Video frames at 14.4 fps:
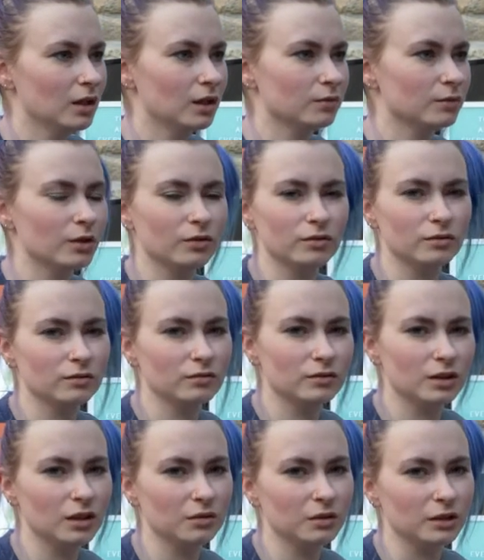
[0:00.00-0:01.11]
not
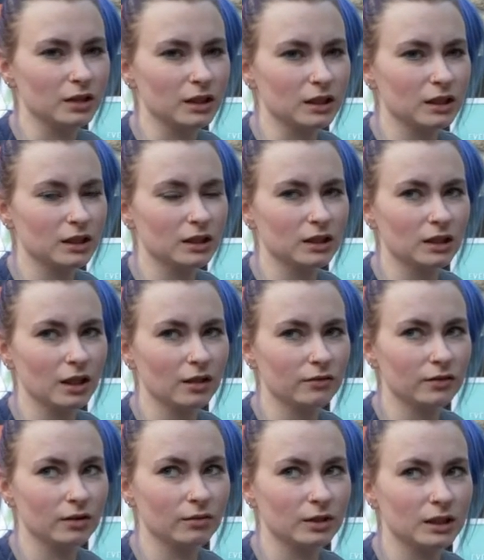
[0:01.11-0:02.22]
too interested in
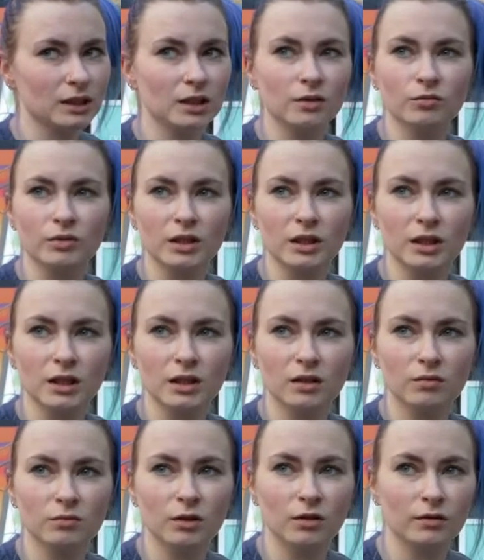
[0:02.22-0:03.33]
having a receipt, really.
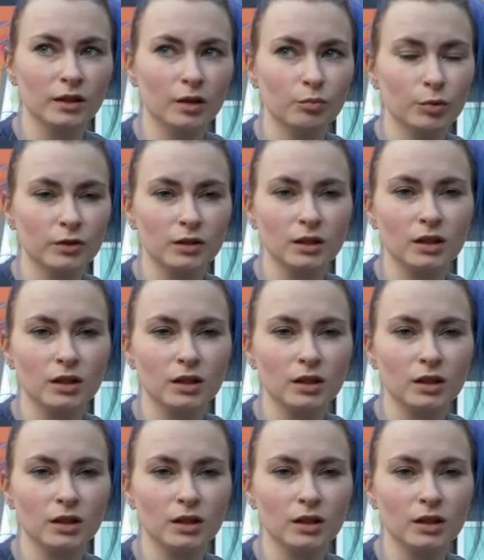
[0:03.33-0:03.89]
I'm not that bothered.